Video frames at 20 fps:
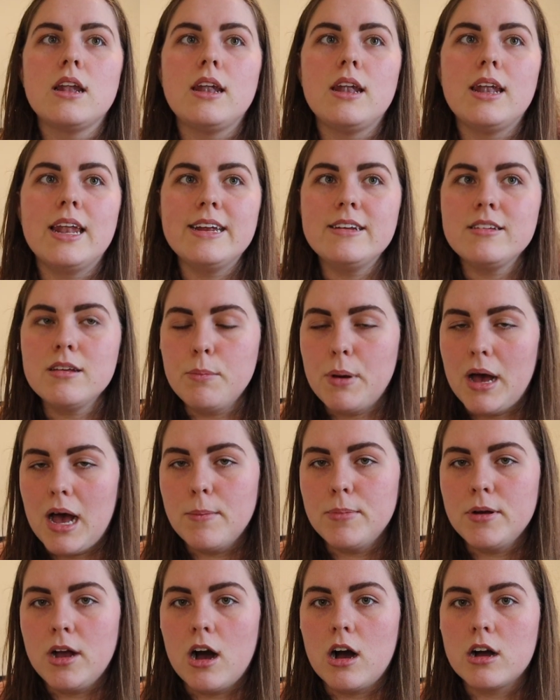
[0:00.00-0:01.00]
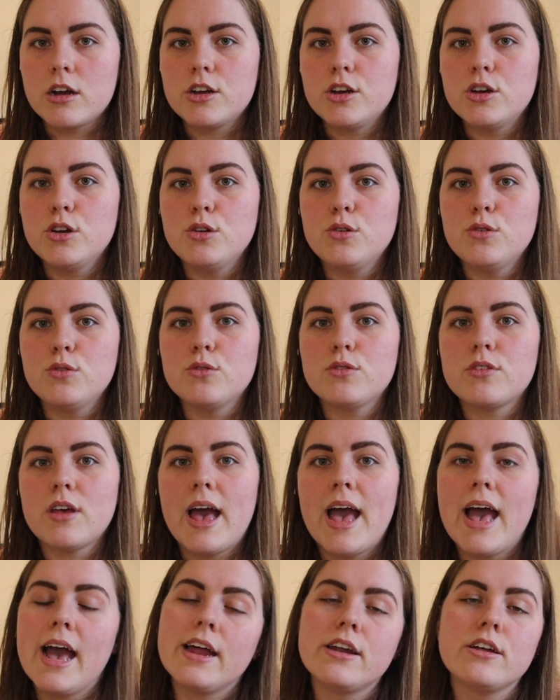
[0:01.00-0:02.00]
Linda Babcock, who's
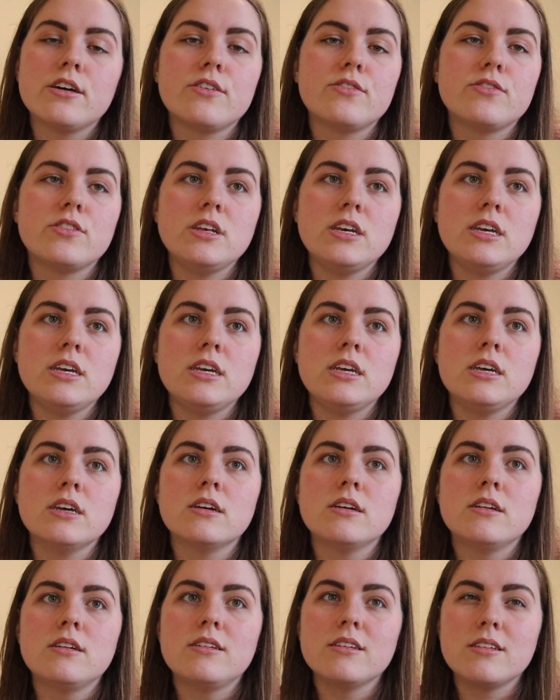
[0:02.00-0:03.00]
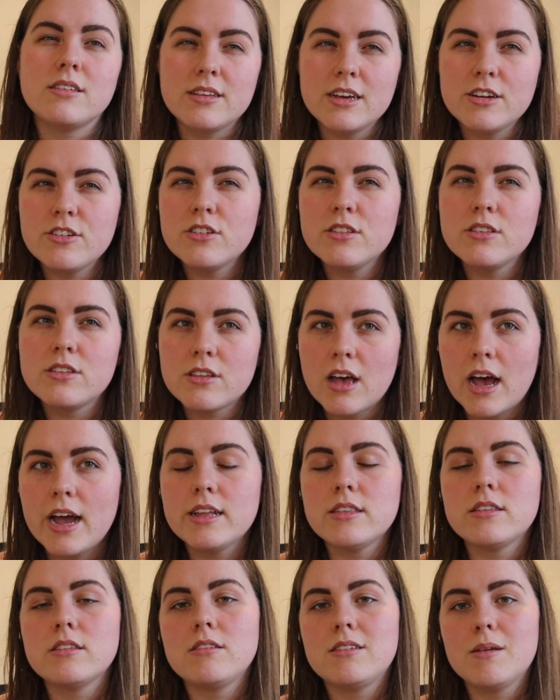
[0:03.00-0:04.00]
head of the Decision
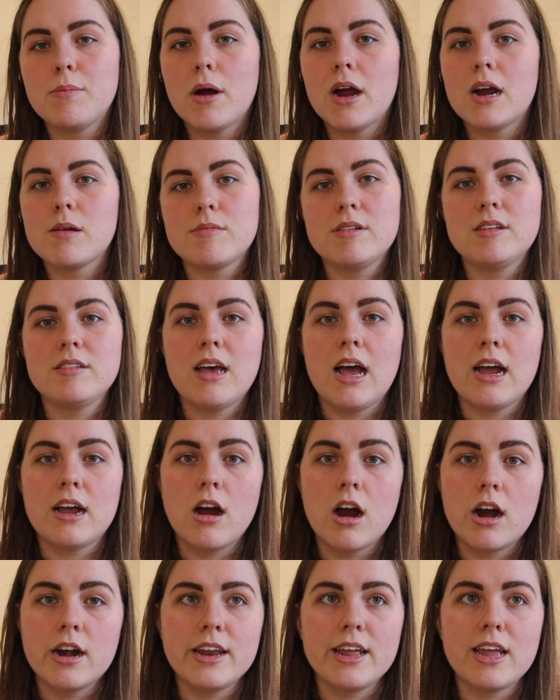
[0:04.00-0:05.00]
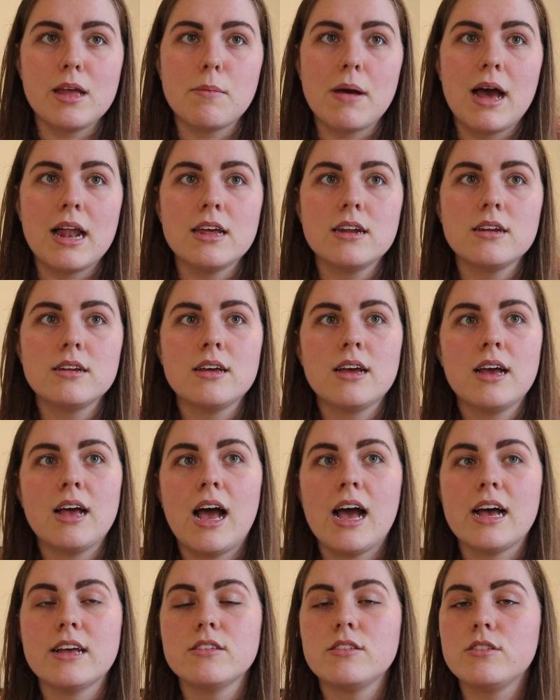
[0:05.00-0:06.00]
Sciences Department at Carnegie Mellon,
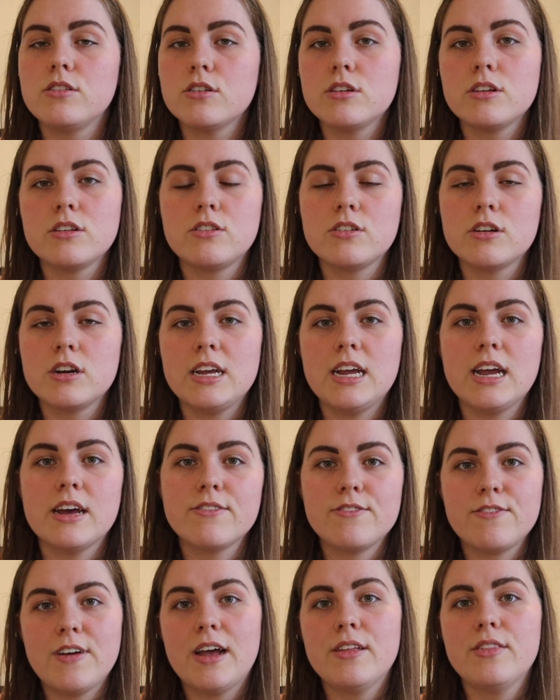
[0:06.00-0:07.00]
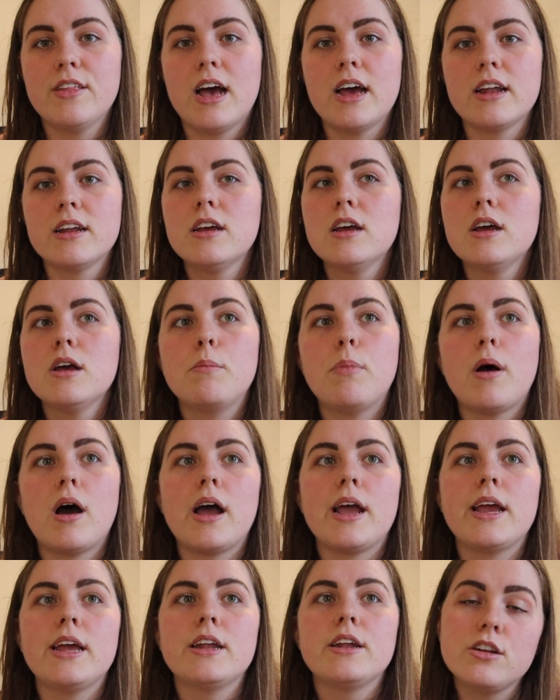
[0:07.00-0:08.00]
has done a study and found that
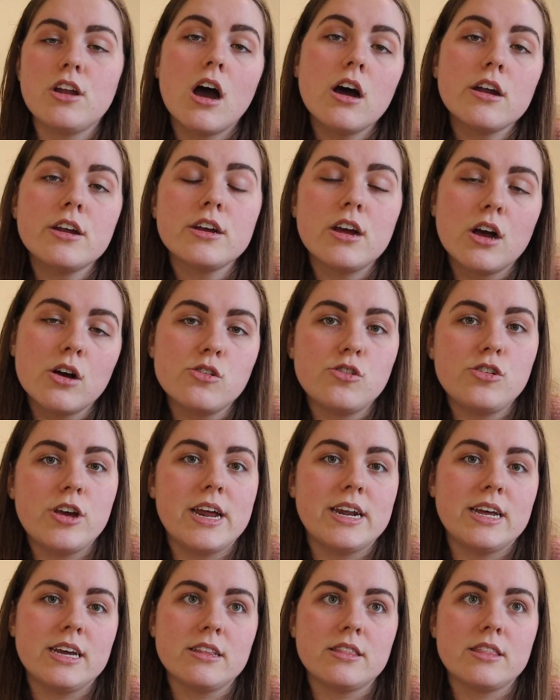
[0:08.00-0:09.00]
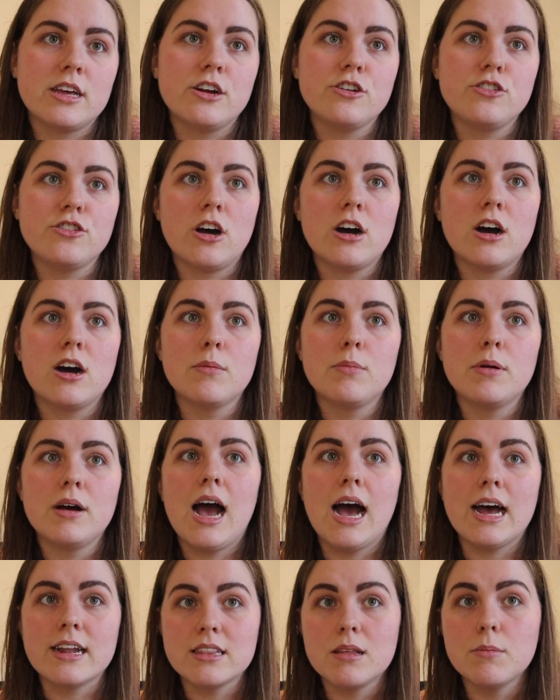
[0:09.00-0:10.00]
by not negotiating their job
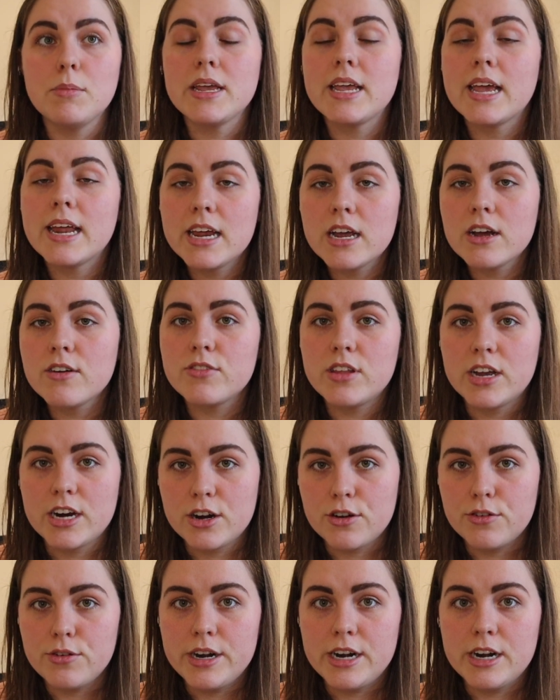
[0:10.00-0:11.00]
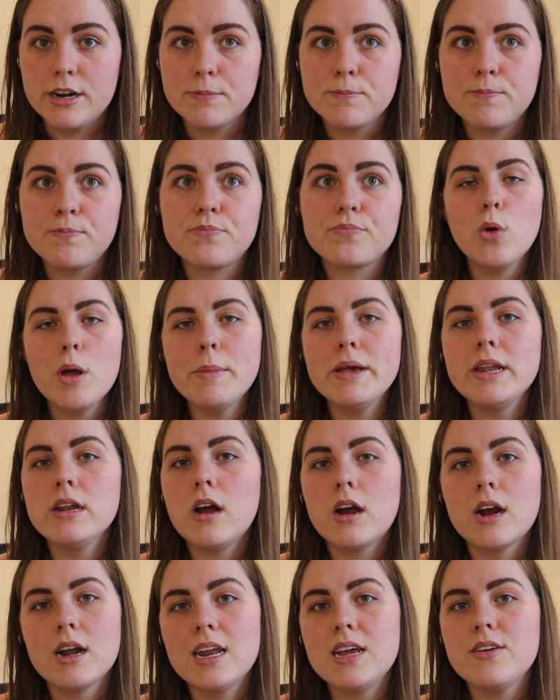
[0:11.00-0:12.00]
at the beginning of their career, women
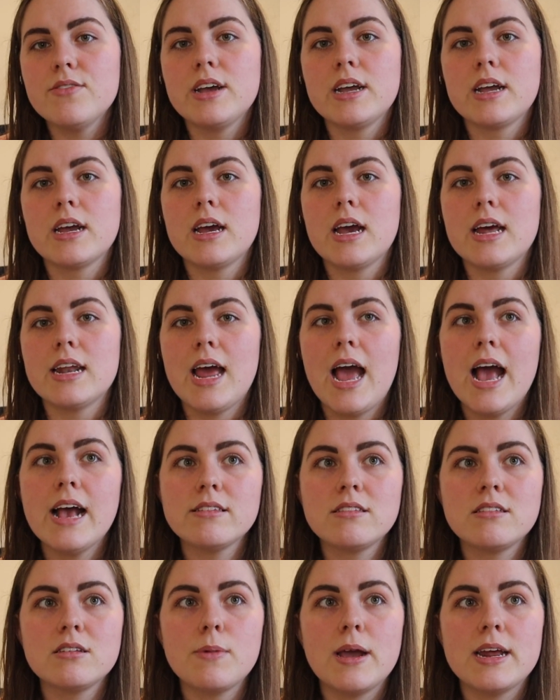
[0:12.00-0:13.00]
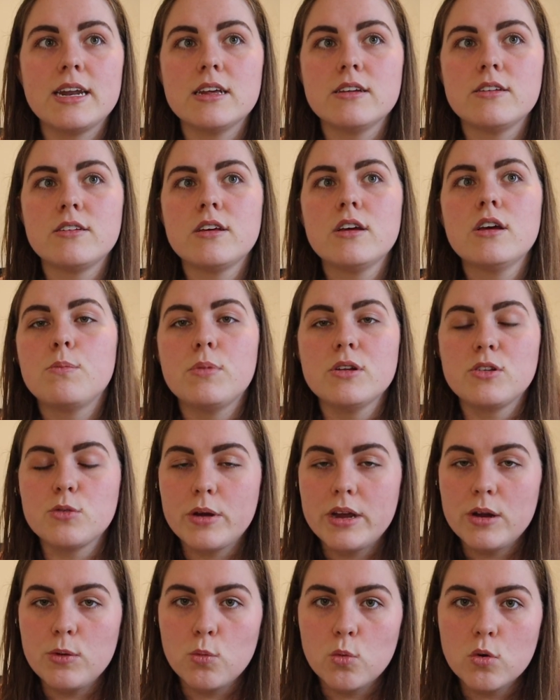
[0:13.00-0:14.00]
are leaving an estimated
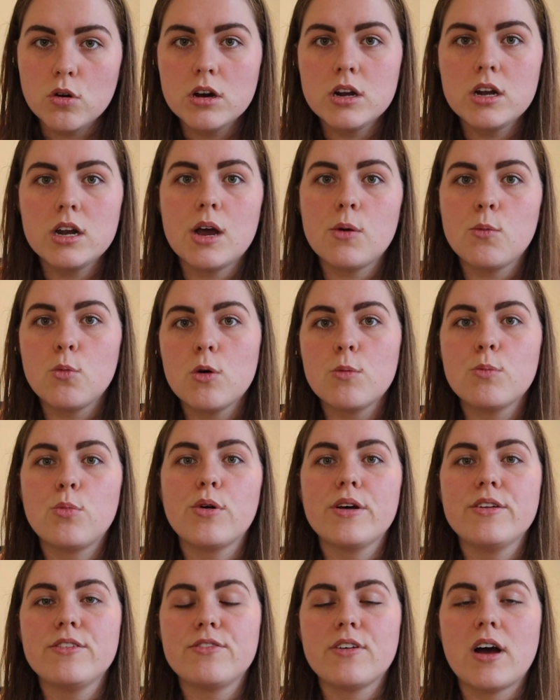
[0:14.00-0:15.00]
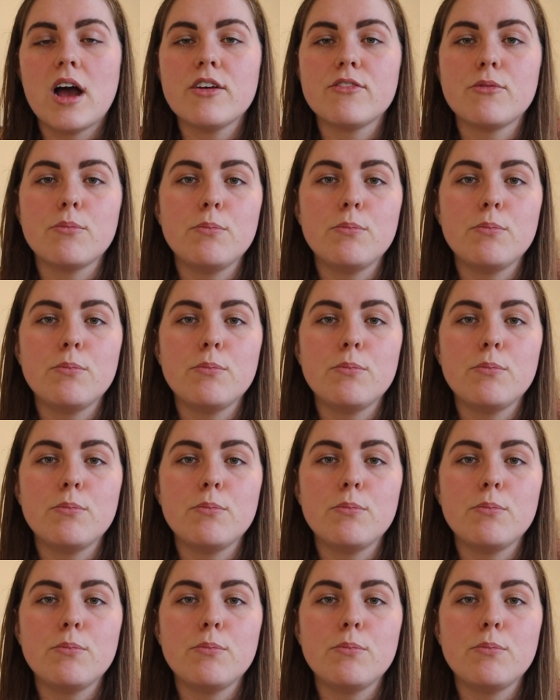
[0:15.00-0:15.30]
between $1 and $1.5